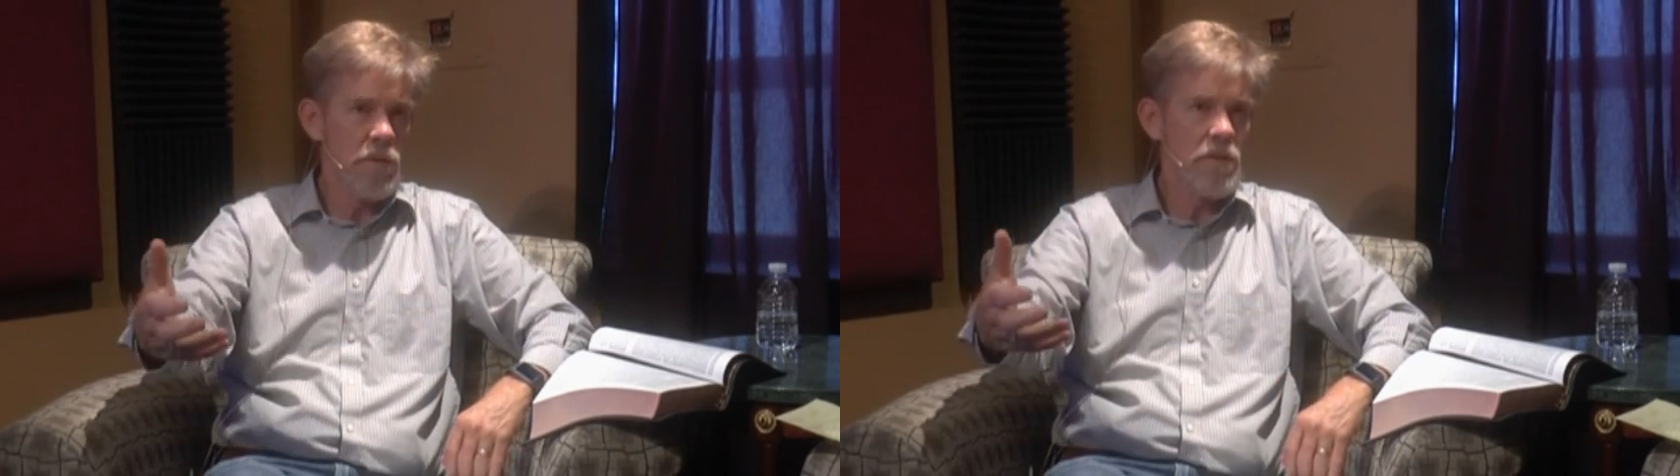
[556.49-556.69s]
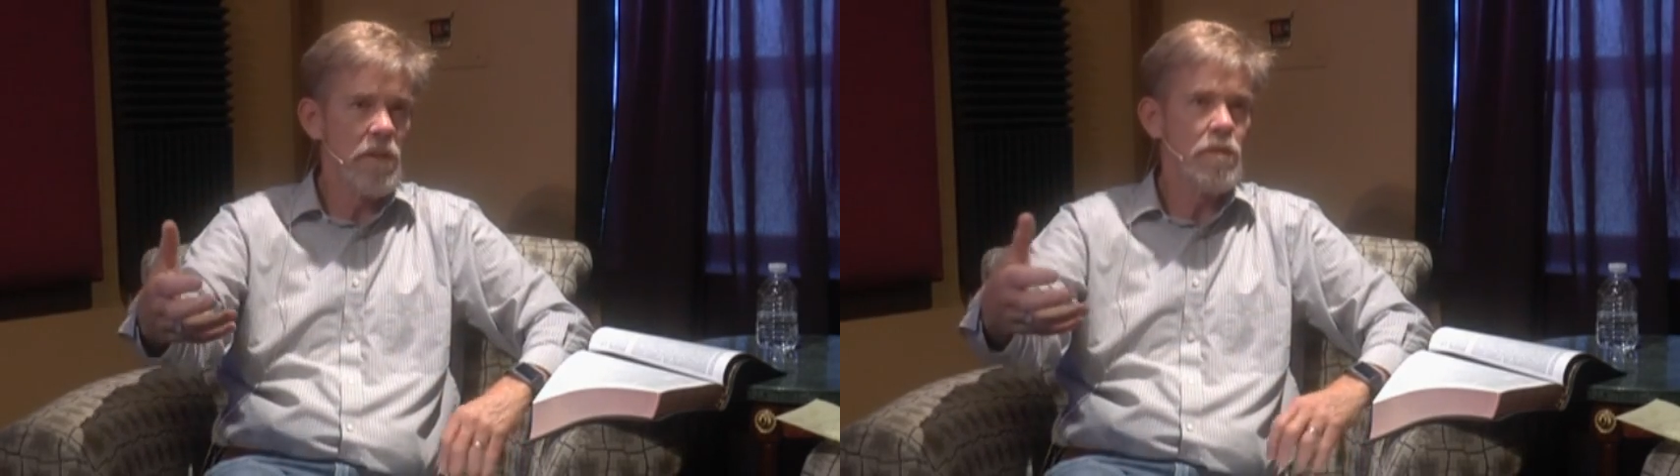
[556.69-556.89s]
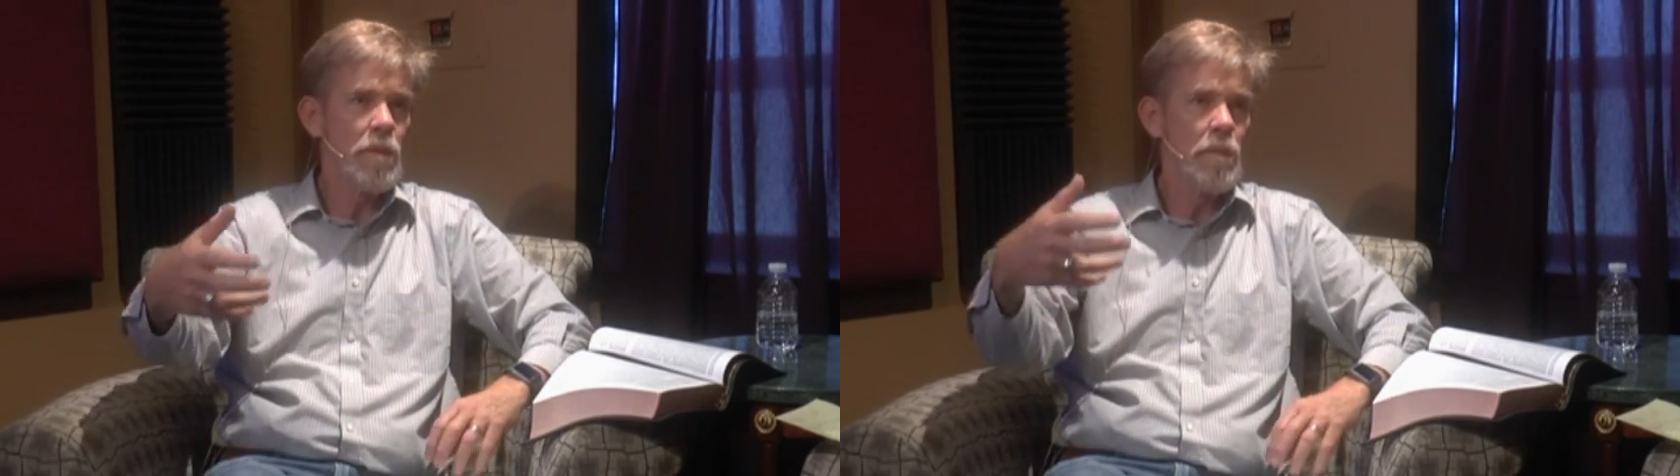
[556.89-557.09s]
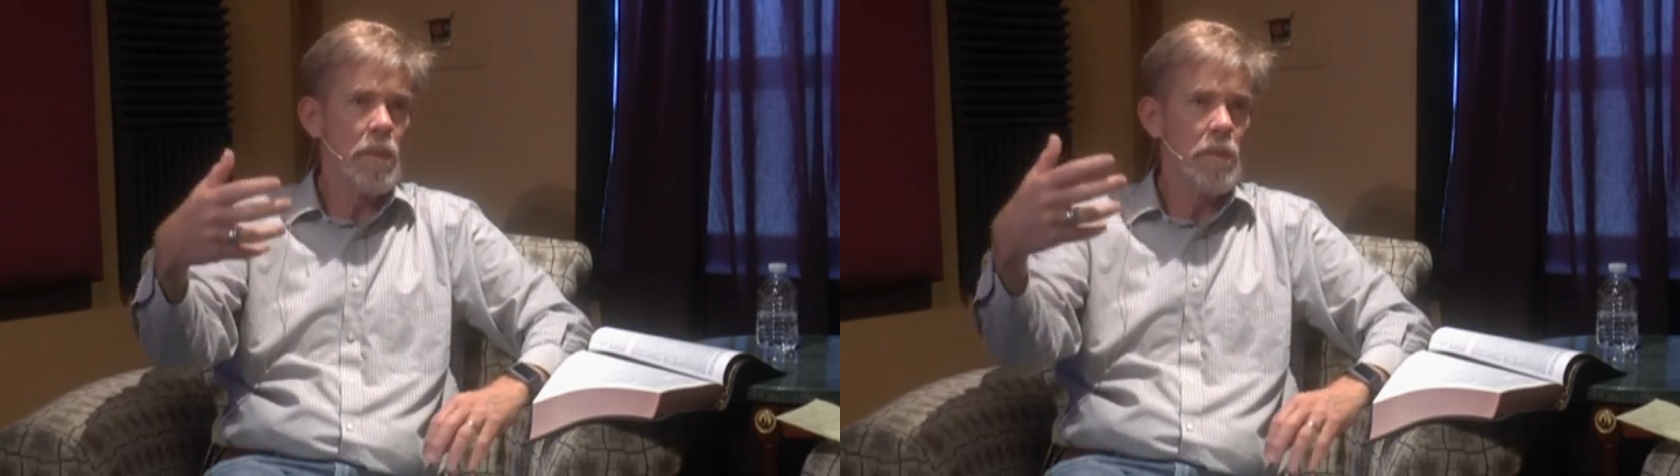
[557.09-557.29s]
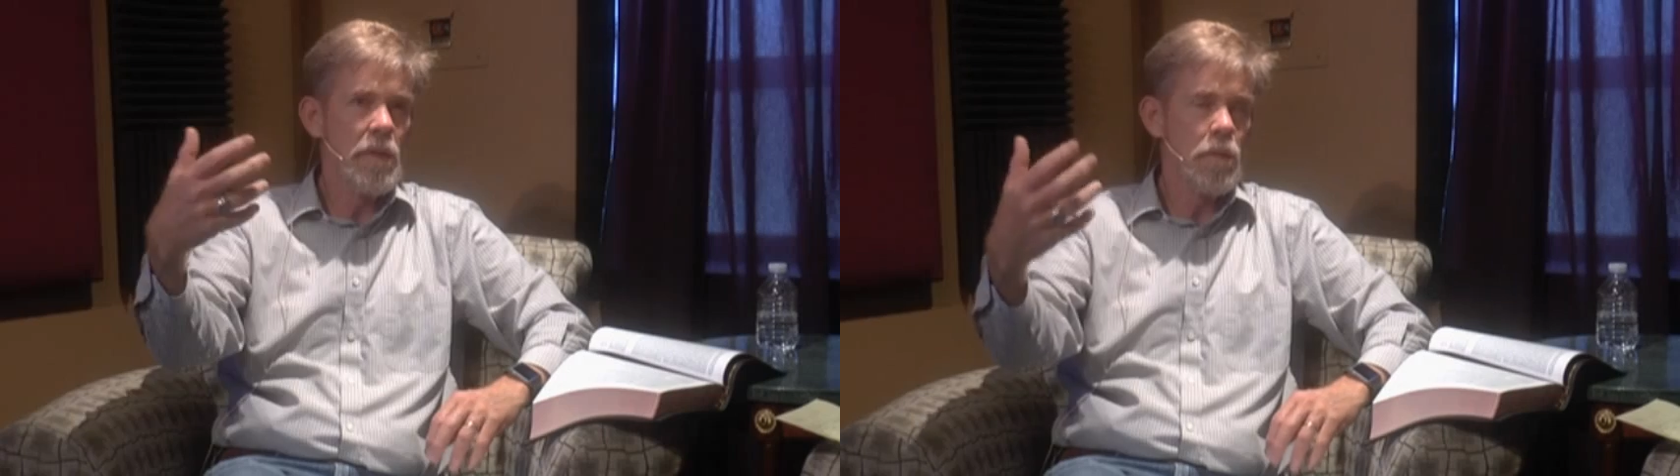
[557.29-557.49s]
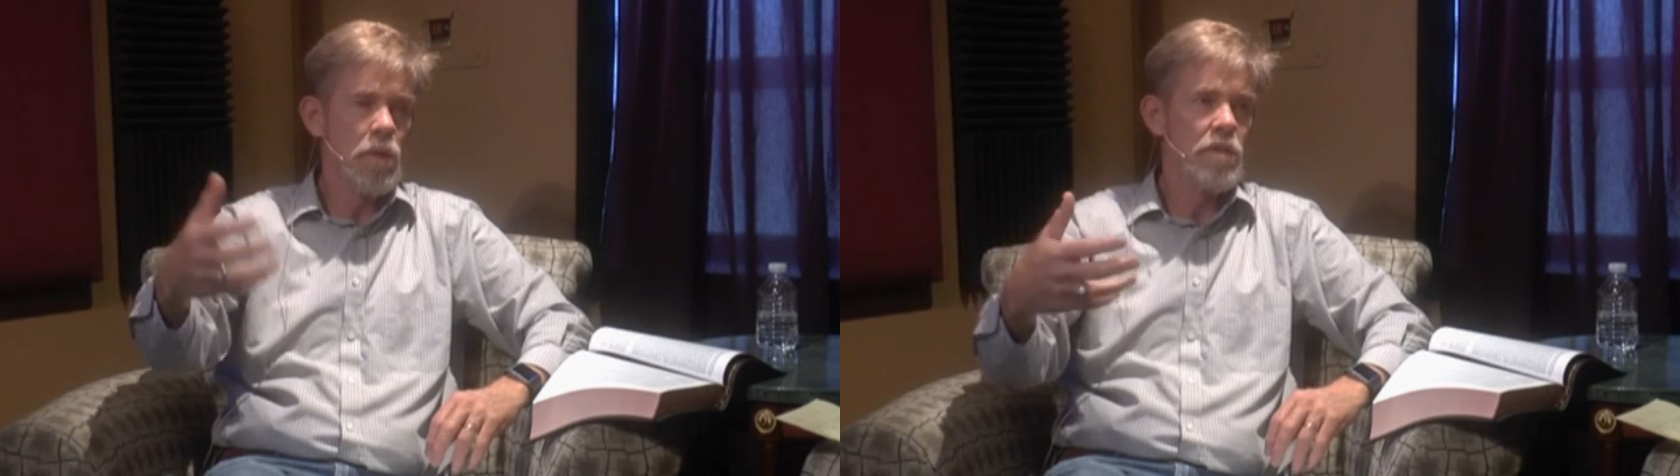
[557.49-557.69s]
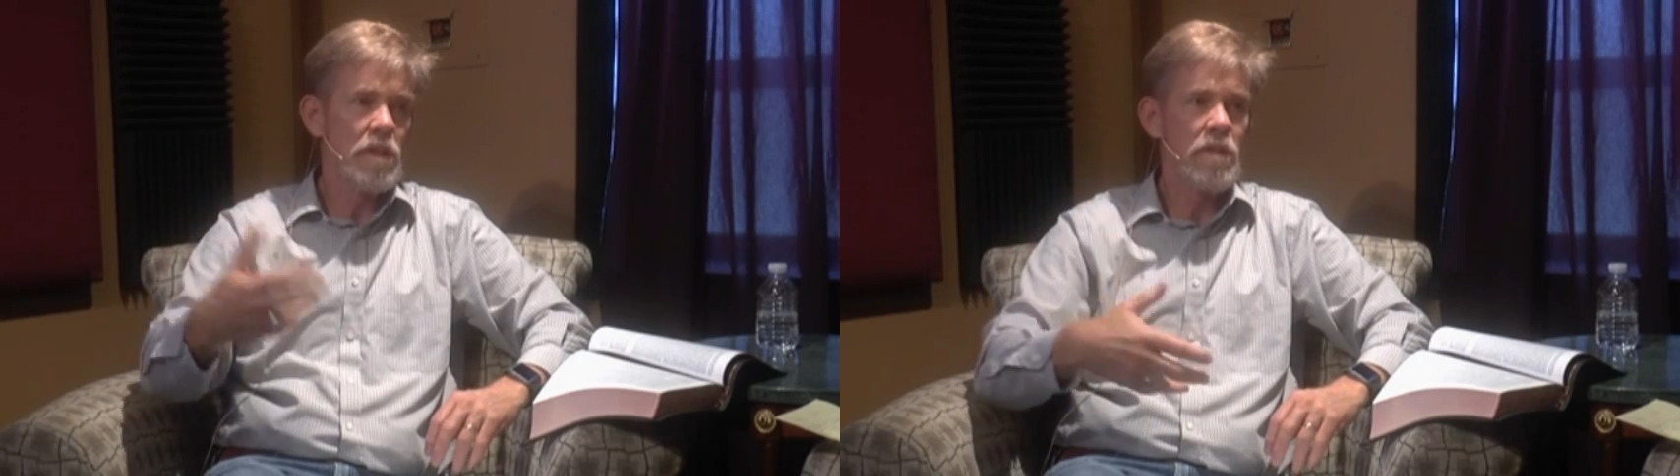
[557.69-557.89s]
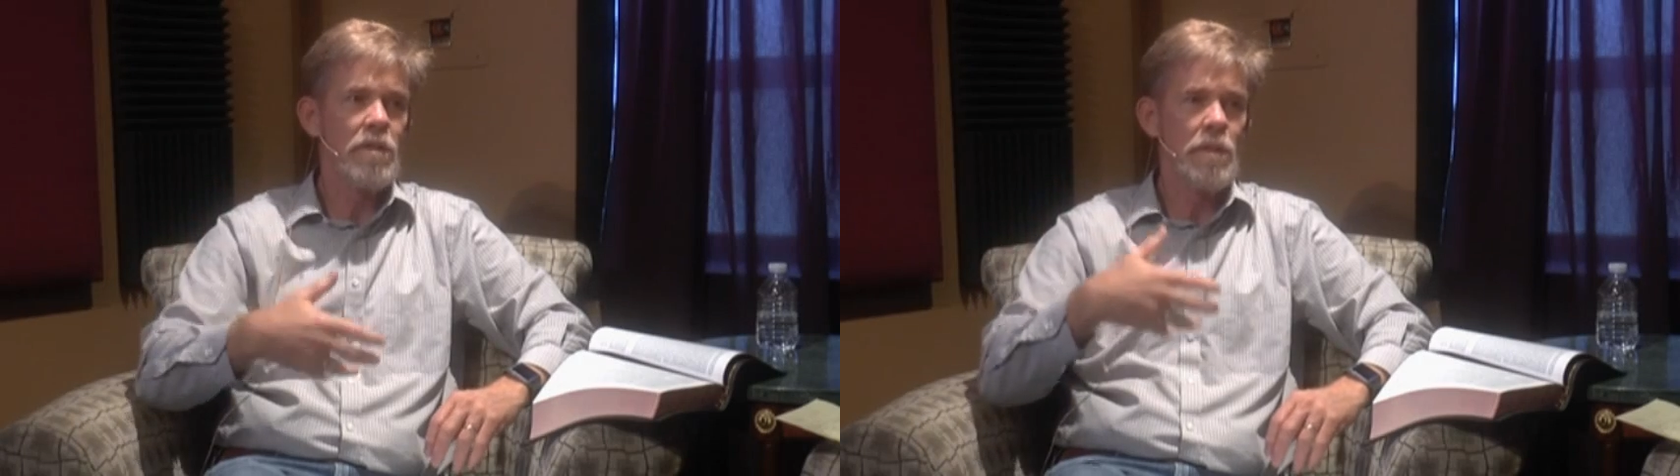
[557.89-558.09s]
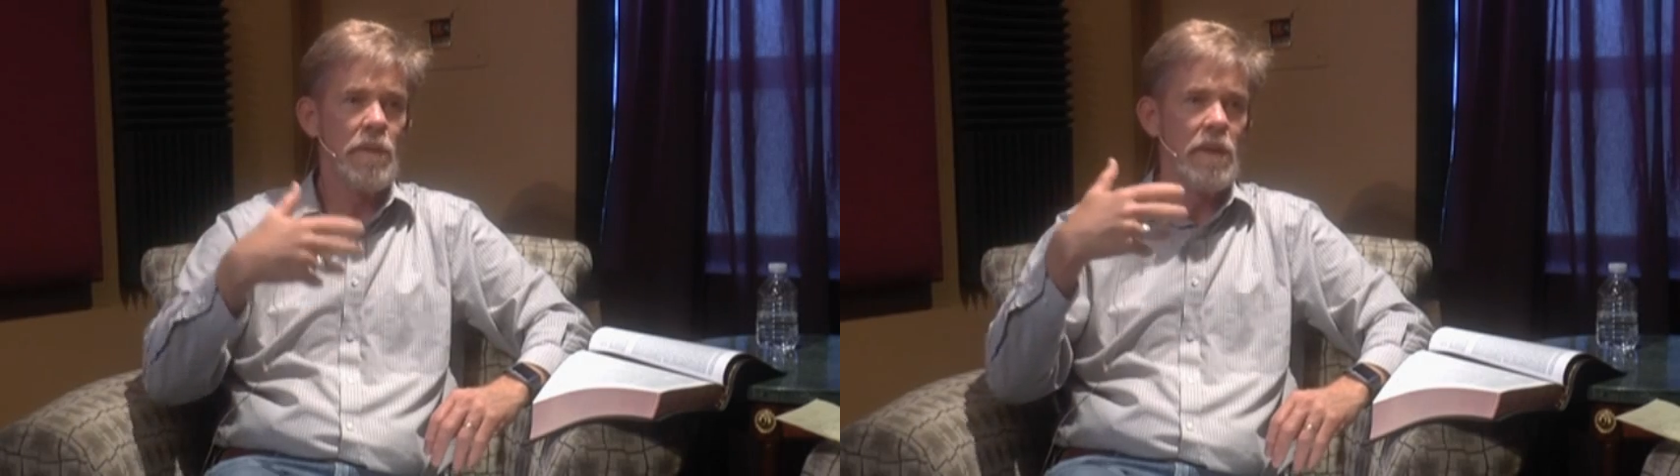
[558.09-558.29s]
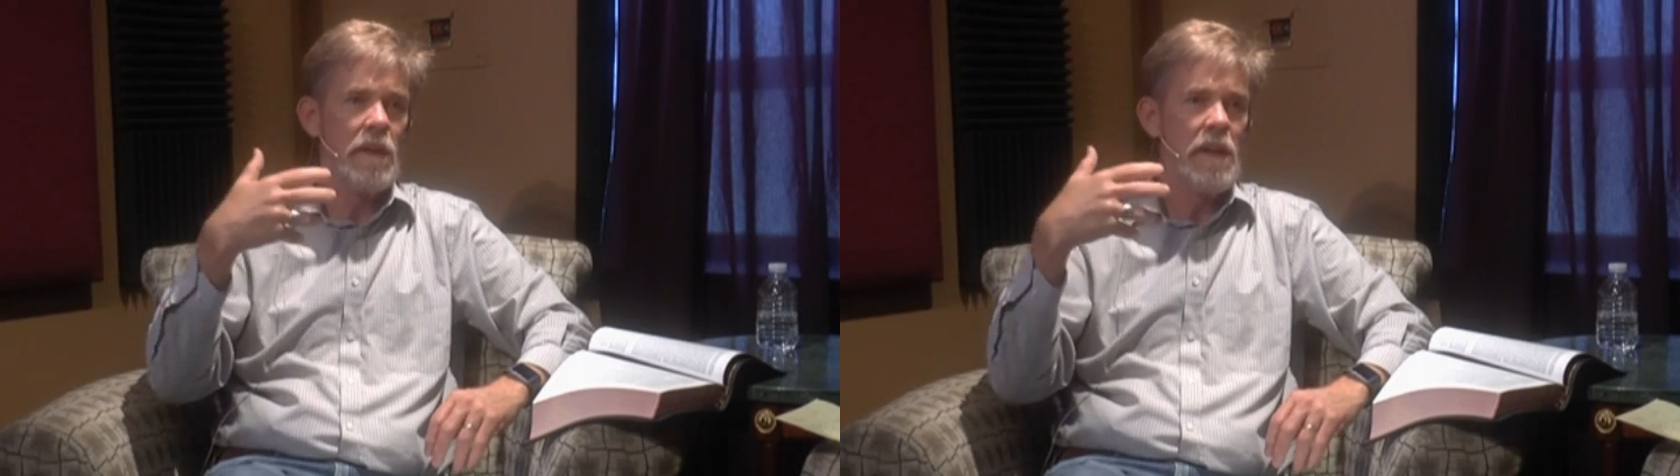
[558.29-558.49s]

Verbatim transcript: system, but the world system